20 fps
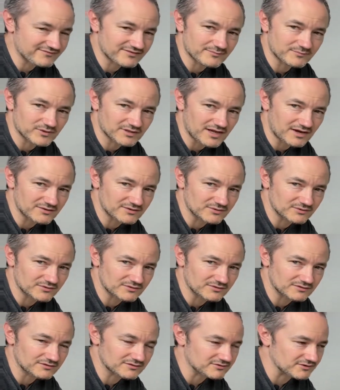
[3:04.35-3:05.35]
them going
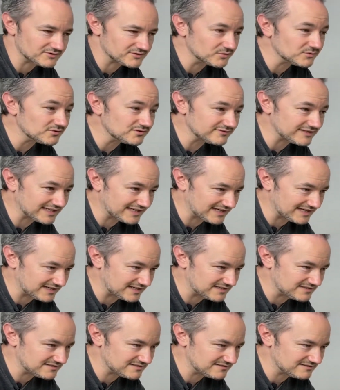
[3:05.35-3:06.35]
all across all of the
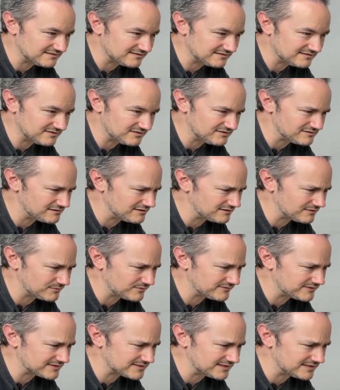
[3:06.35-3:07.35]
keys. You're going to end up
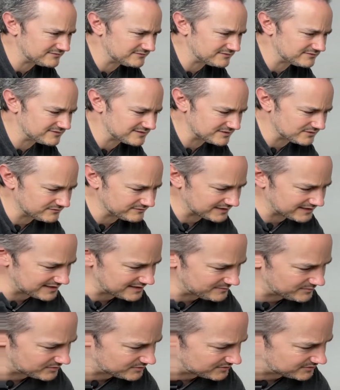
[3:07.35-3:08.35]
with a silver
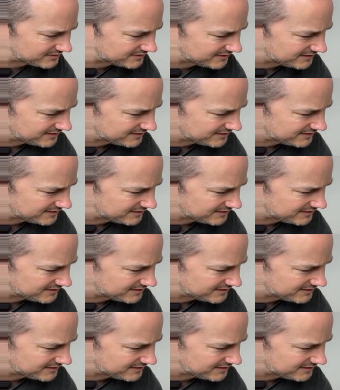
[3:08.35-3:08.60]
keyboard.